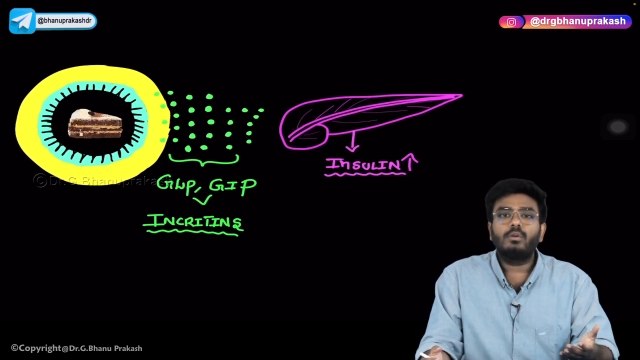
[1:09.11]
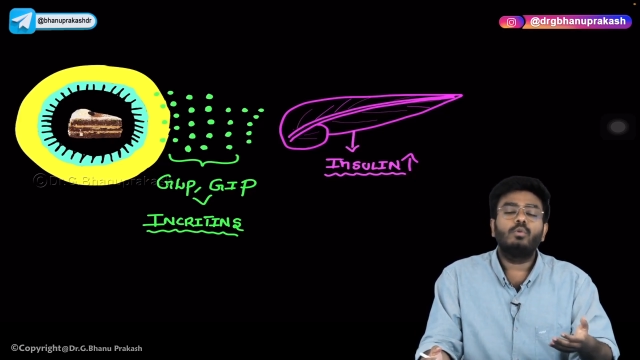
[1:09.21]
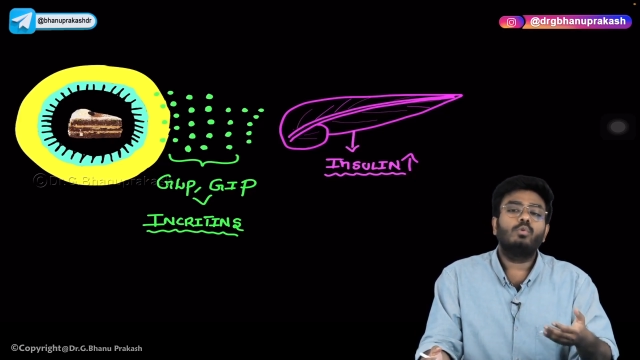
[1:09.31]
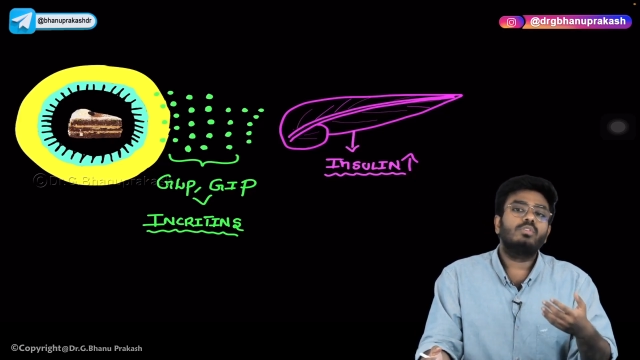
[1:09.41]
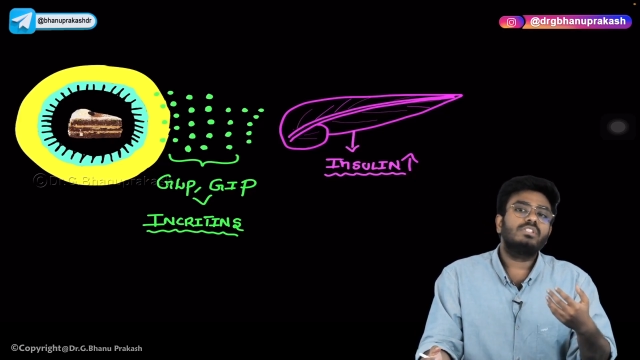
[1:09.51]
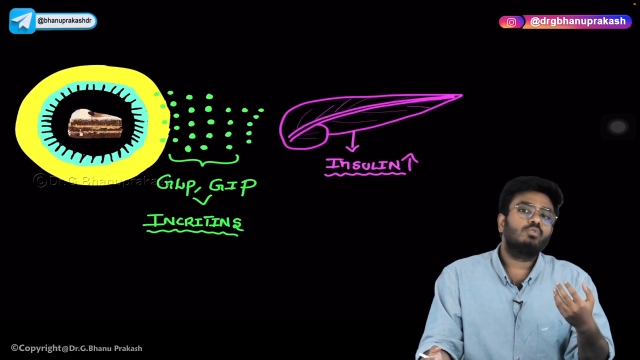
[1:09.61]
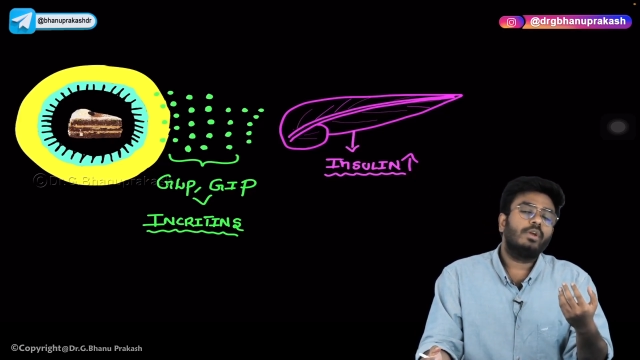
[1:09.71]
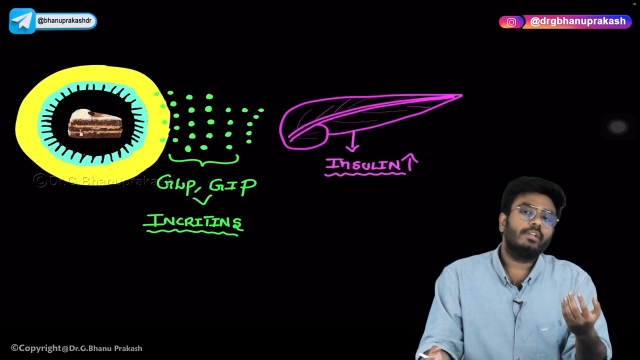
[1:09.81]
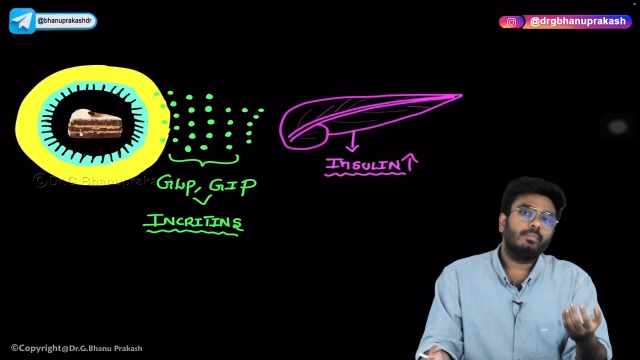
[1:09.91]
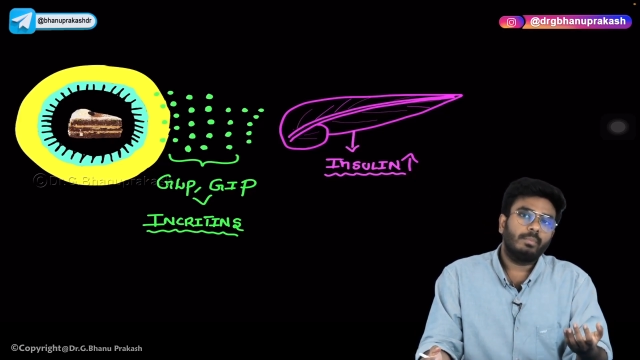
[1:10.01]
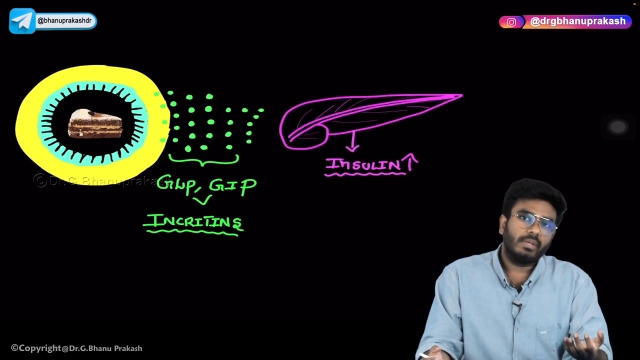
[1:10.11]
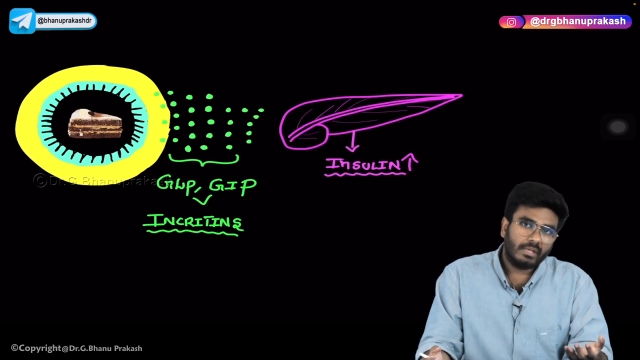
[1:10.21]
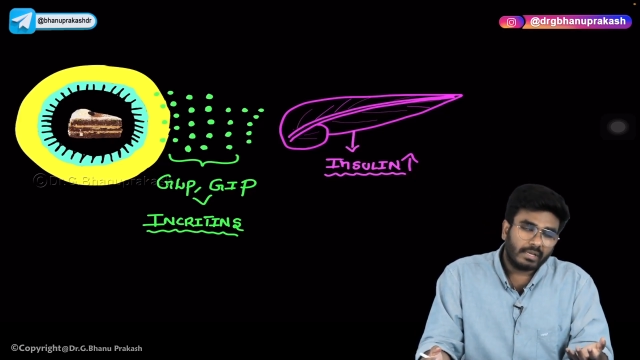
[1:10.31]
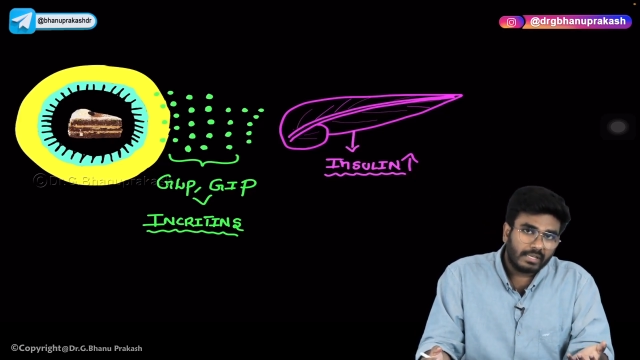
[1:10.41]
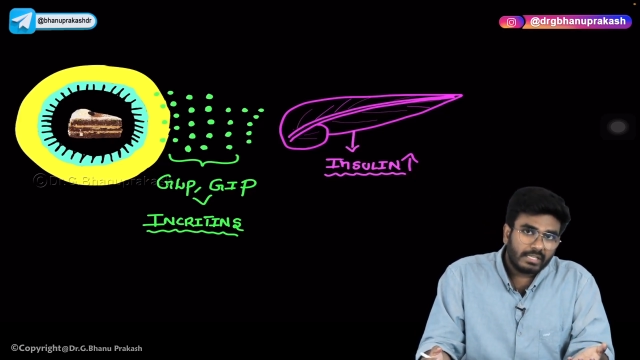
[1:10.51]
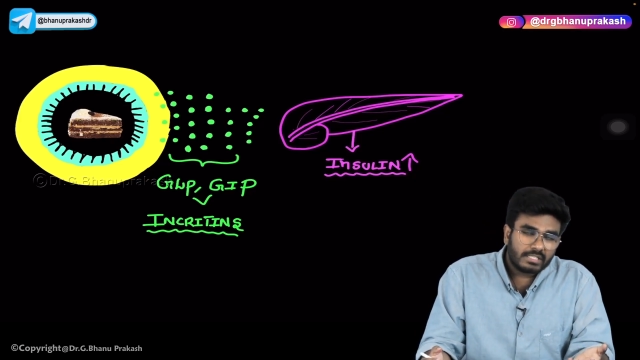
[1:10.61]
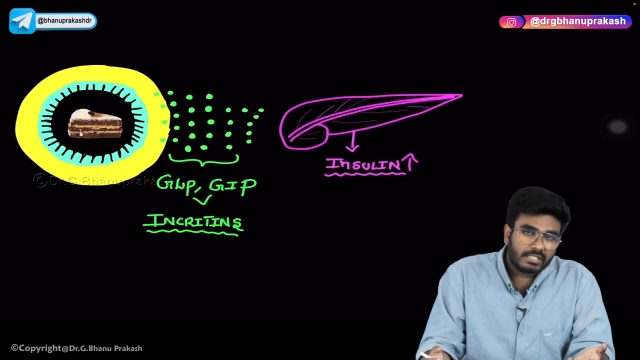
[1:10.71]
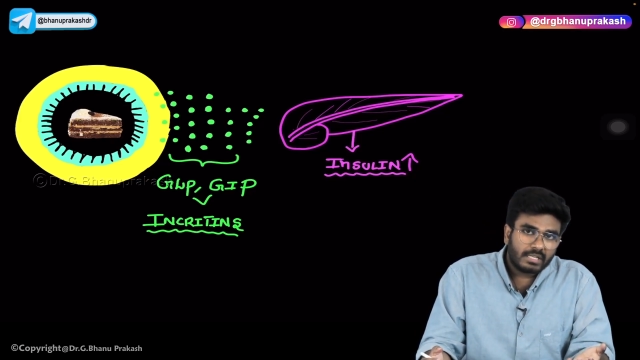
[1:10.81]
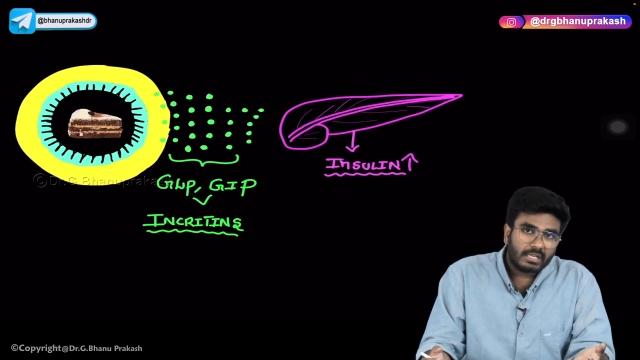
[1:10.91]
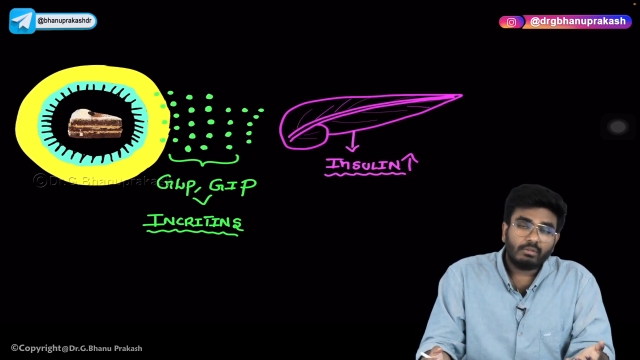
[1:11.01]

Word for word: glucose is going to be uh, released.